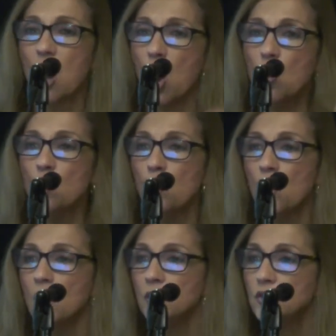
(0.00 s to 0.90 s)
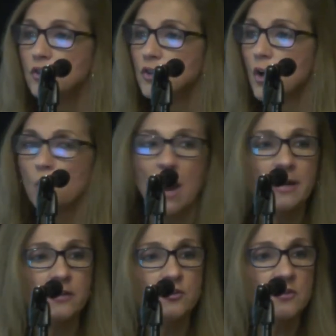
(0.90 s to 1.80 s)
oh, you know, why
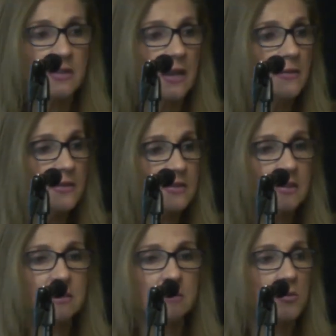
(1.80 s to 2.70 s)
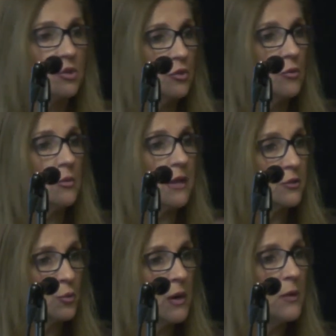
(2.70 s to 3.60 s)
didn't you stay in the system until you were
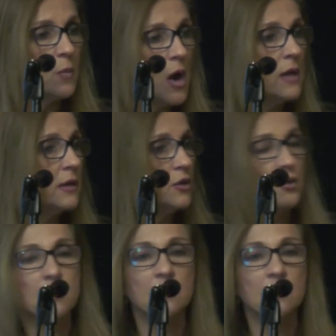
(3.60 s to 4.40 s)
like 21 and you could